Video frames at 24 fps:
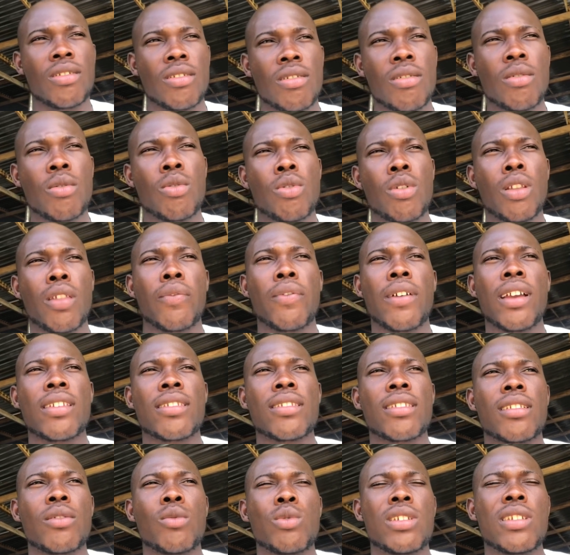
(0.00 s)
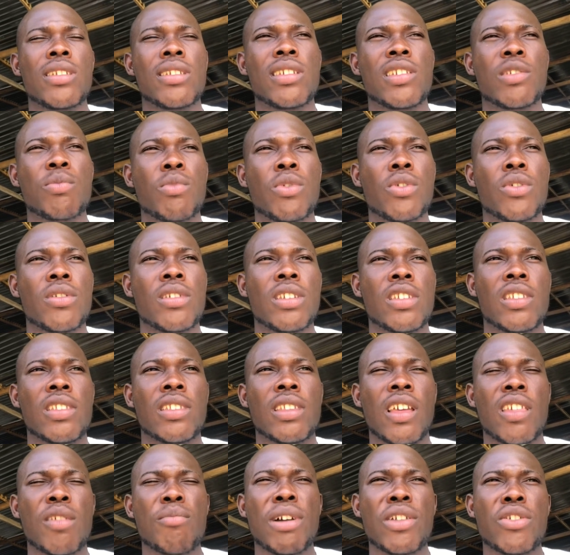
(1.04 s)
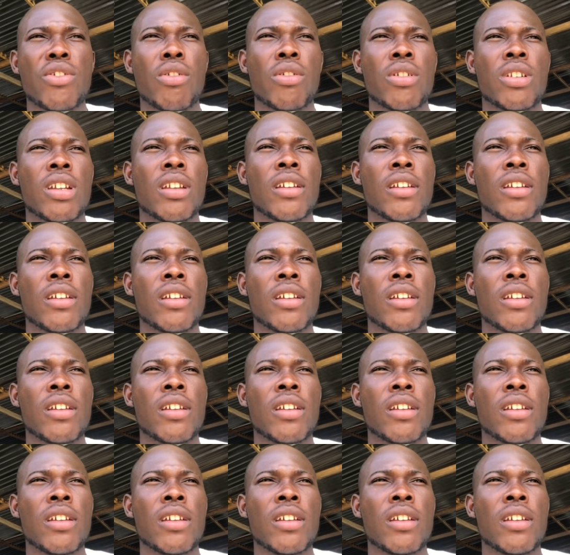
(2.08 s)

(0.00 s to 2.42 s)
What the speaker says: grows fast. Within 6 months, it does mature.